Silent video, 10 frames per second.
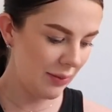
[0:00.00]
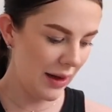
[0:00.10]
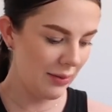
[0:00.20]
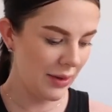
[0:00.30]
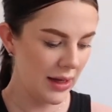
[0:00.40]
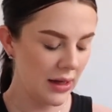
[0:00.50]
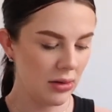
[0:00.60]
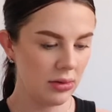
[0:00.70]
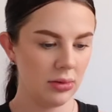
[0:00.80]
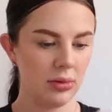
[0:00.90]
baby,
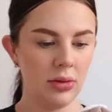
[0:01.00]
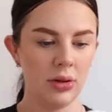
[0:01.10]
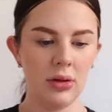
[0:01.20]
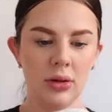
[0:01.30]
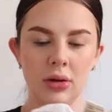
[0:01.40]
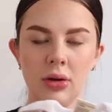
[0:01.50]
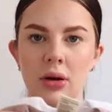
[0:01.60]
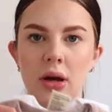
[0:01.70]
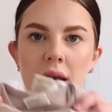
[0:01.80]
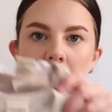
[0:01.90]

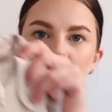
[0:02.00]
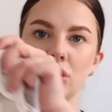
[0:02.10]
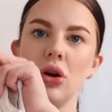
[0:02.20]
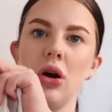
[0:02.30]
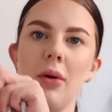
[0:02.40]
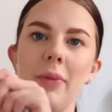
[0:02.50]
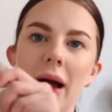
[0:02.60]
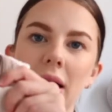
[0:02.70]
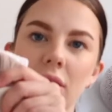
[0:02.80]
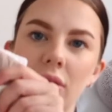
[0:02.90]
and I just got a
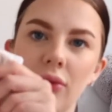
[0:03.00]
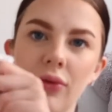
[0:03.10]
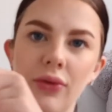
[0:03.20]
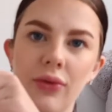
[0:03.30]
pack of